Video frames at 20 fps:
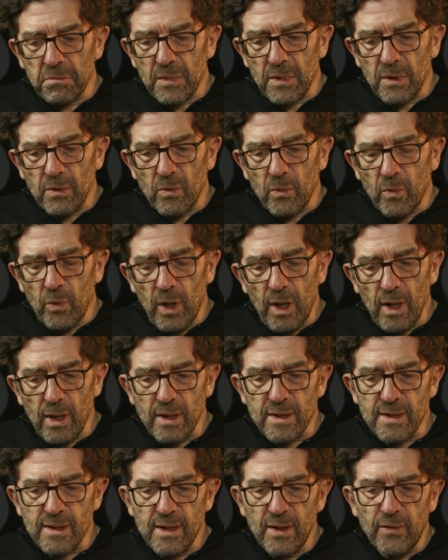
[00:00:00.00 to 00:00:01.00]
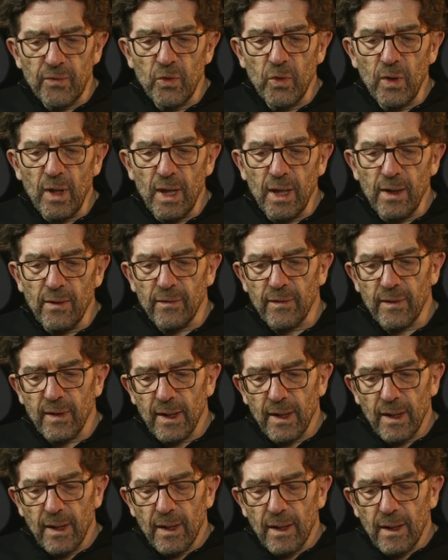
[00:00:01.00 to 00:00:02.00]
works if you have
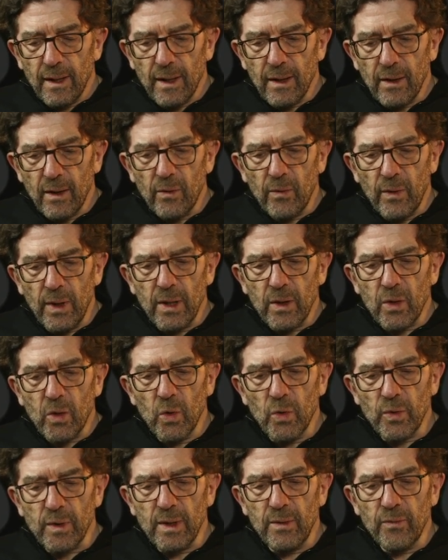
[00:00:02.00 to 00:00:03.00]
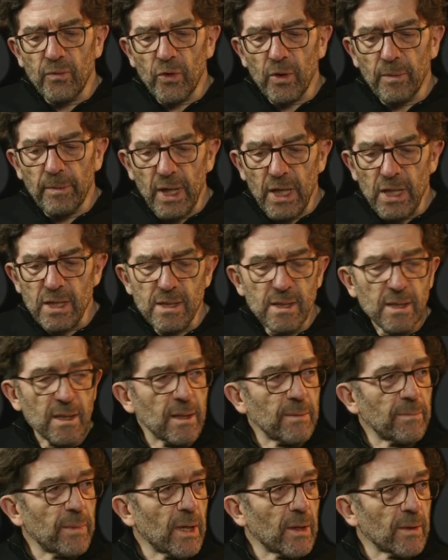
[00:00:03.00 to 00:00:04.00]
very good information
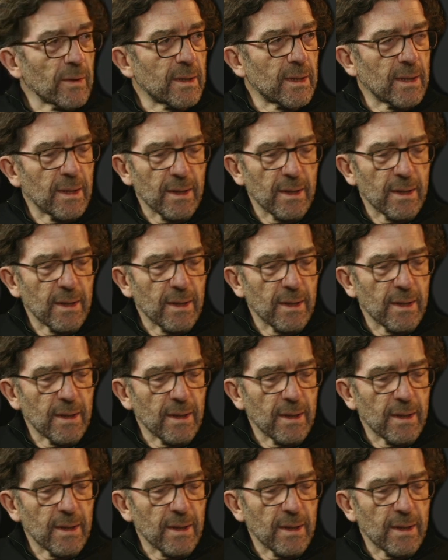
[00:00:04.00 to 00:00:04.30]
about